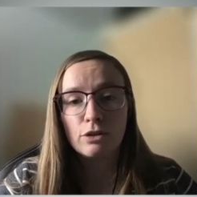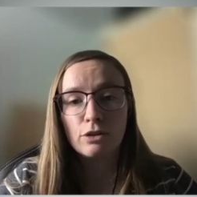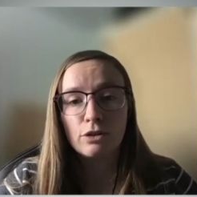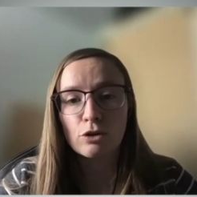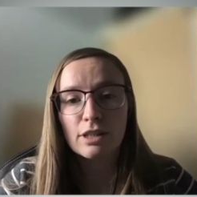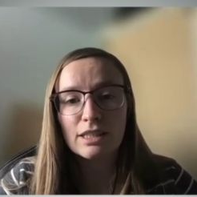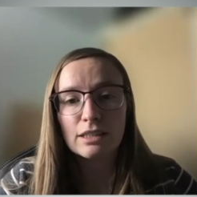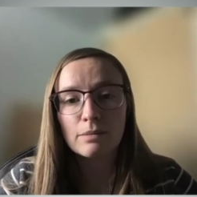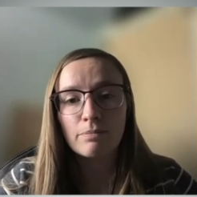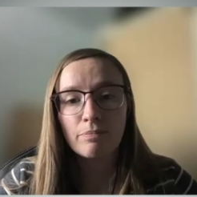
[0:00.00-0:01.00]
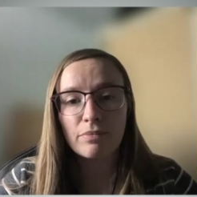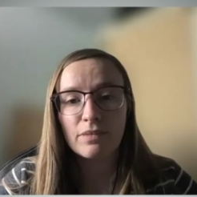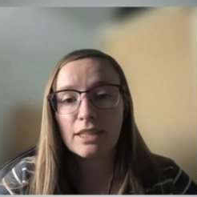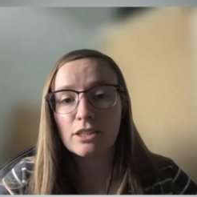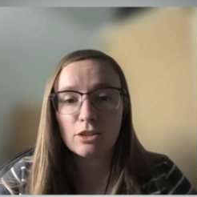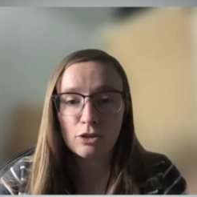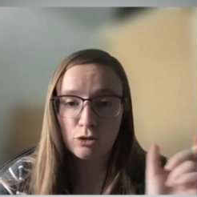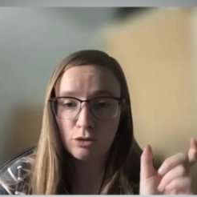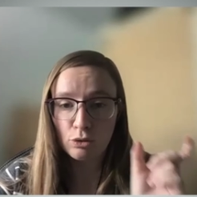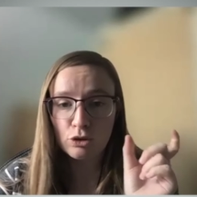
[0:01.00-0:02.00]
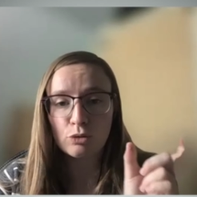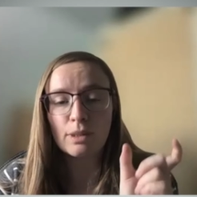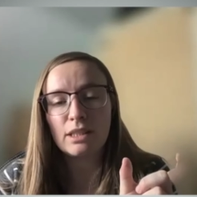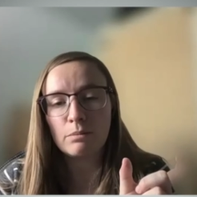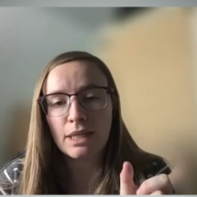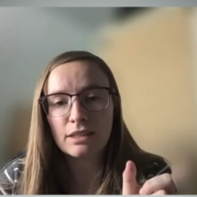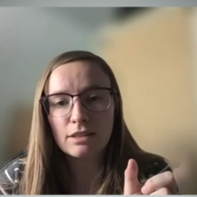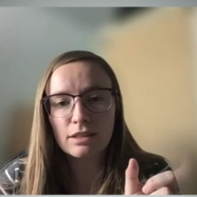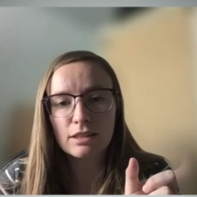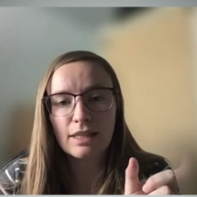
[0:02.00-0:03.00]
your organism, that those 20 bases,